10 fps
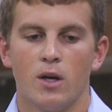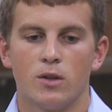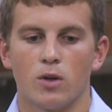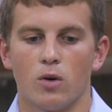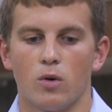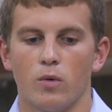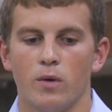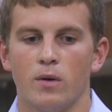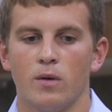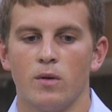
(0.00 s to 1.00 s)
So
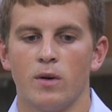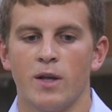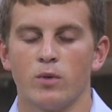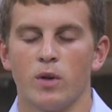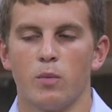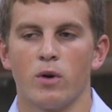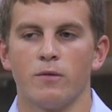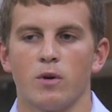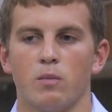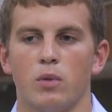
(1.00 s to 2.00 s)
it's really
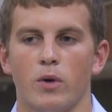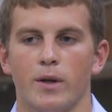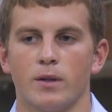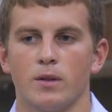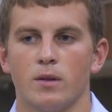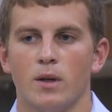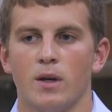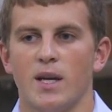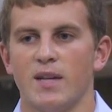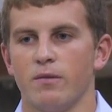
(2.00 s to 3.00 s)
important for employers
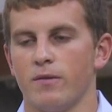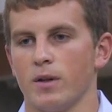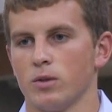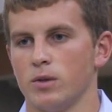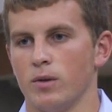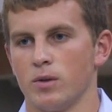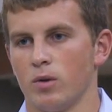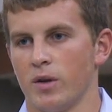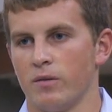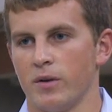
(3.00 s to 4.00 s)
and even fellow students who
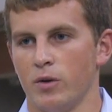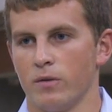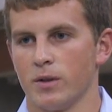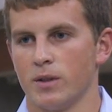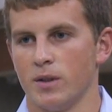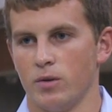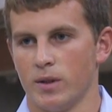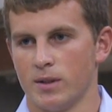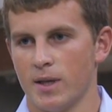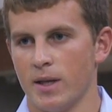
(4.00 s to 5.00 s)
go to different universities. You
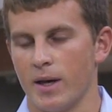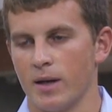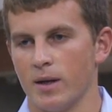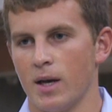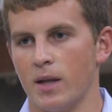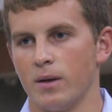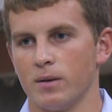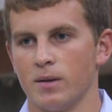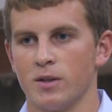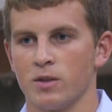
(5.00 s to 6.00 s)
can say that, and
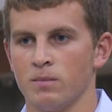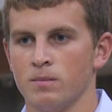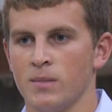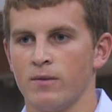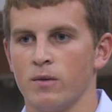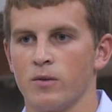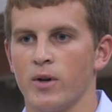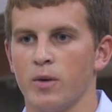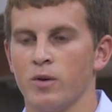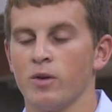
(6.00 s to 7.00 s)
it's a level
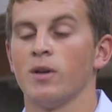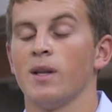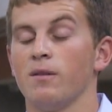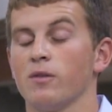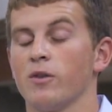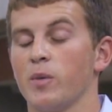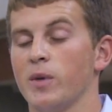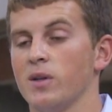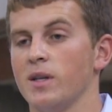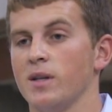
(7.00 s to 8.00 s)
of a level of
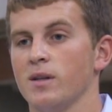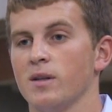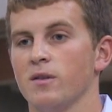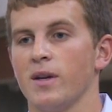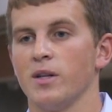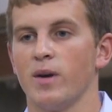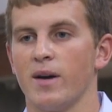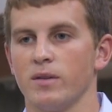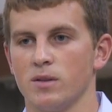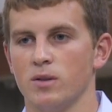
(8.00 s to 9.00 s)
credibility that you
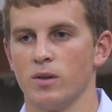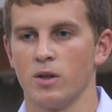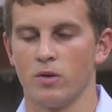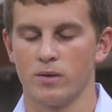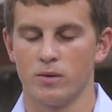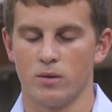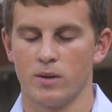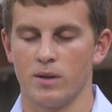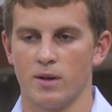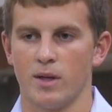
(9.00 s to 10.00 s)
have as a student going to school
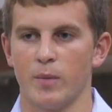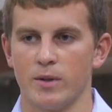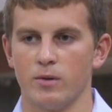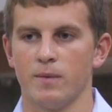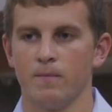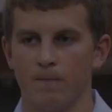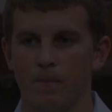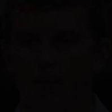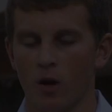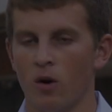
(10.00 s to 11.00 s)
at uh, MSUM.
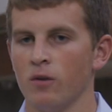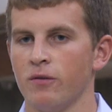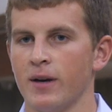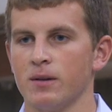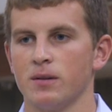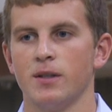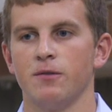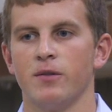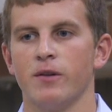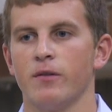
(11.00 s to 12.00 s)
All the faculty
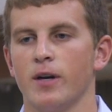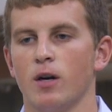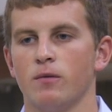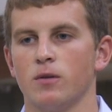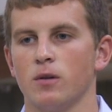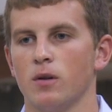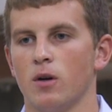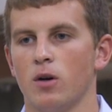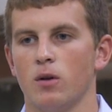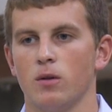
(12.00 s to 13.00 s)
very very helpful.
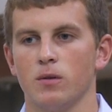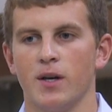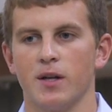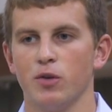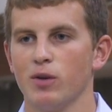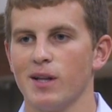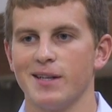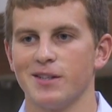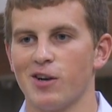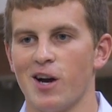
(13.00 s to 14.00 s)
All you got to
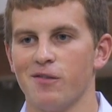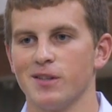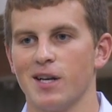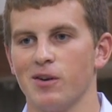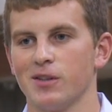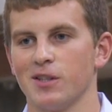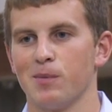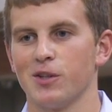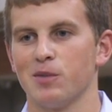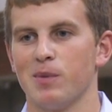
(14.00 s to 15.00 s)
utilize their office hours as
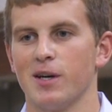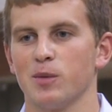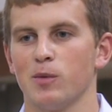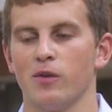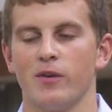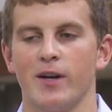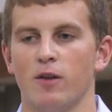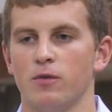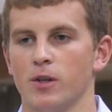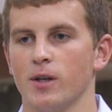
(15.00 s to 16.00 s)
much as possible. They're very
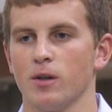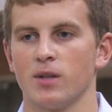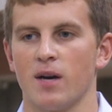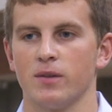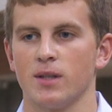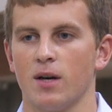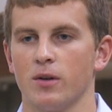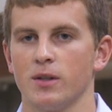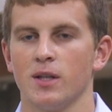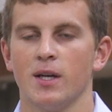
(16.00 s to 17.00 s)
helpful during those office
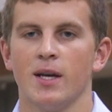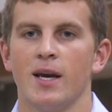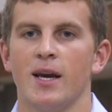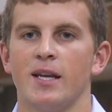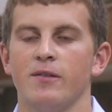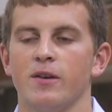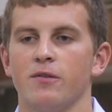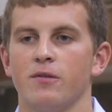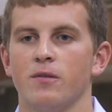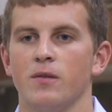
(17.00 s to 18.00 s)
hours, and even
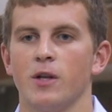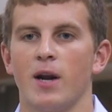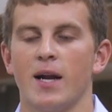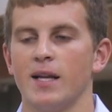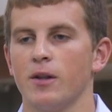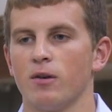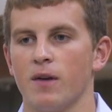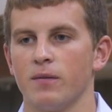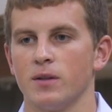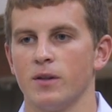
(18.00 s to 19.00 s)
if they're not in their
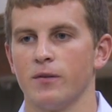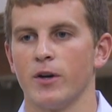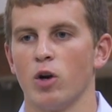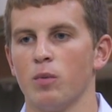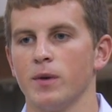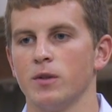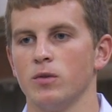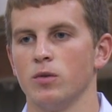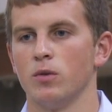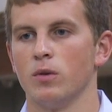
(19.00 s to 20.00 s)
office. They're very open
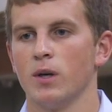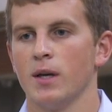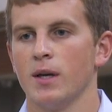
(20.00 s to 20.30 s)
to